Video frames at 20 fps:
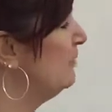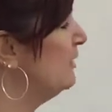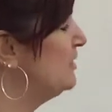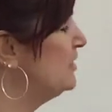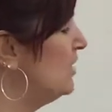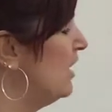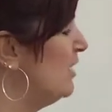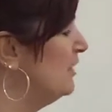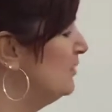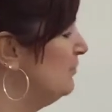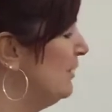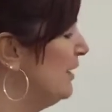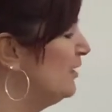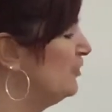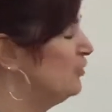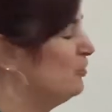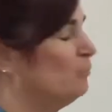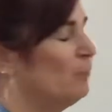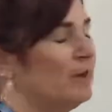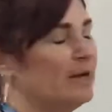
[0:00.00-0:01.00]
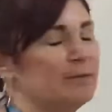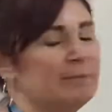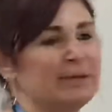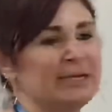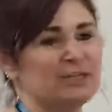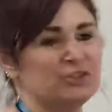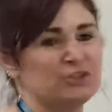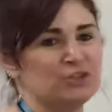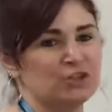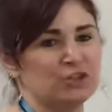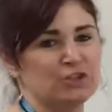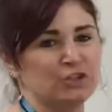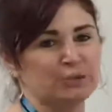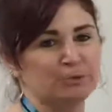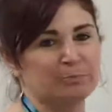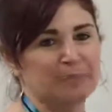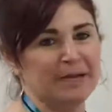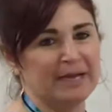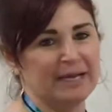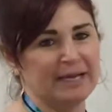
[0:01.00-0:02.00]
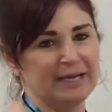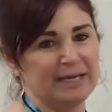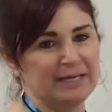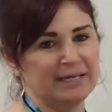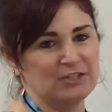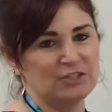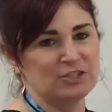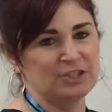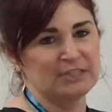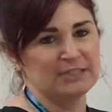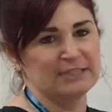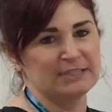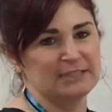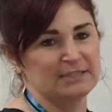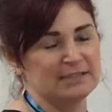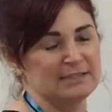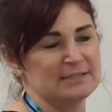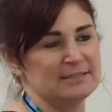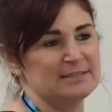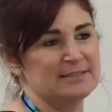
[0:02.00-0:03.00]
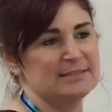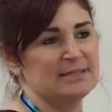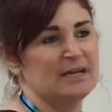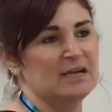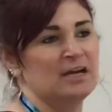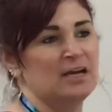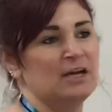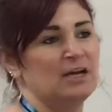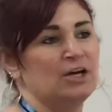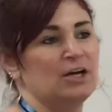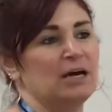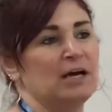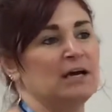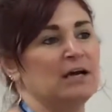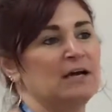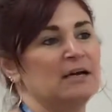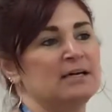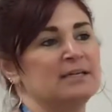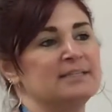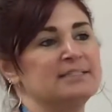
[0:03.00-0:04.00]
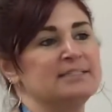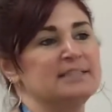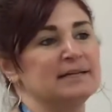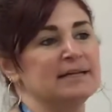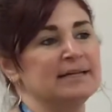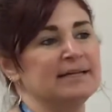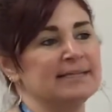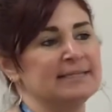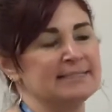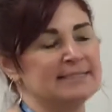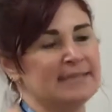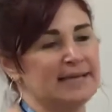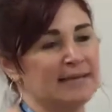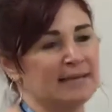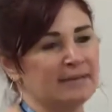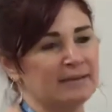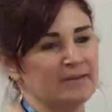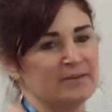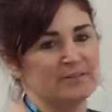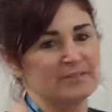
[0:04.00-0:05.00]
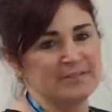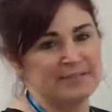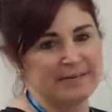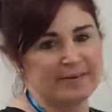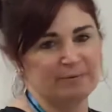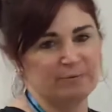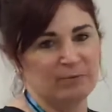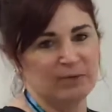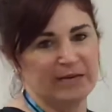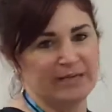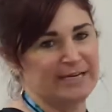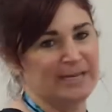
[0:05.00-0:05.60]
we talked about you want to make sure your page is done exactly the same way.